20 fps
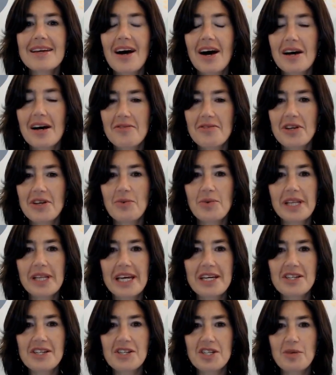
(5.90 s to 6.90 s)
confident
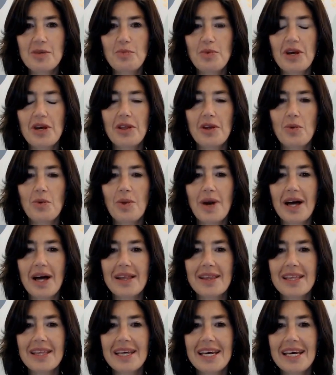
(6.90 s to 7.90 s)
relationship with your
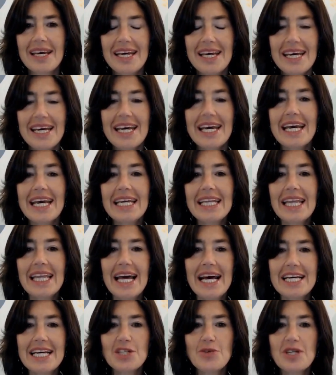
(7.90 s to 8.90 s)
wealth. In
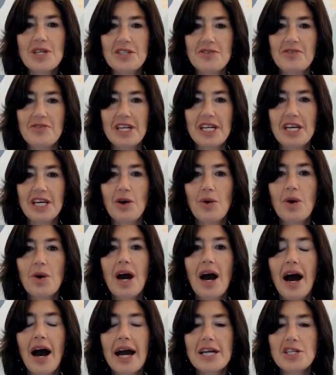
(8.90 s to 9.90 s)
last week's video,
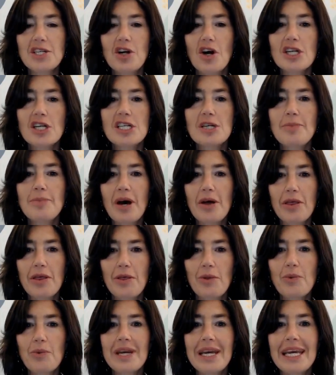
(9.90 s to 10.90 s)
I talked about
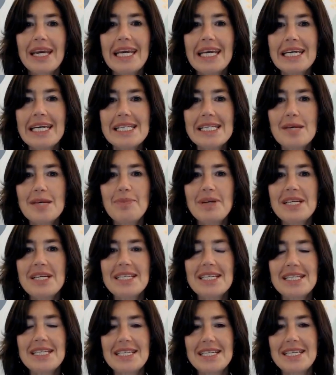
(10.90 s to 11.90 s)
3
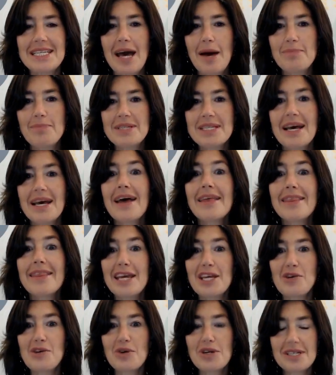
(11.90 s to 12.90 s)
easy-peasy steps
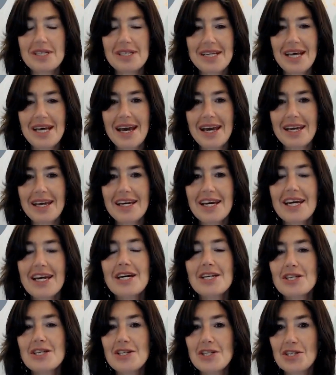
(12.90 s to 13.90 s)
that you can take
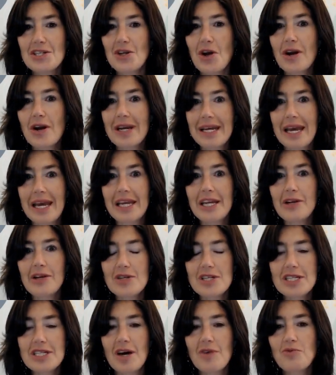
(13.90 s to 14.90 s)
to start getting
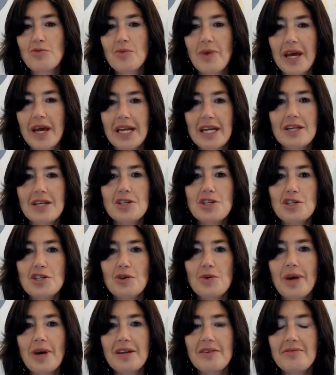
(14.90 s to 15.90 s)
yourself ready
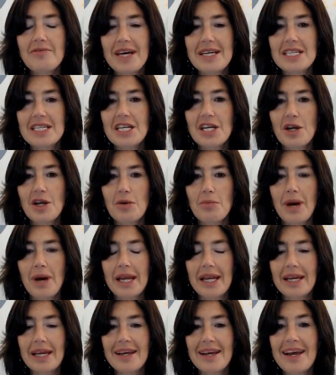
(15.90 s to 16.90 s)
to investing your
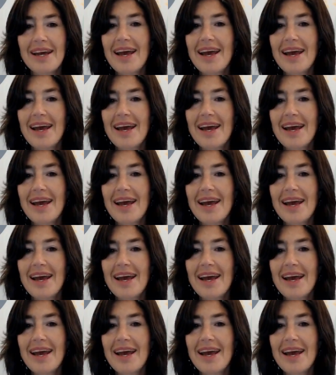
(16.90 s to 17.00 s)
money.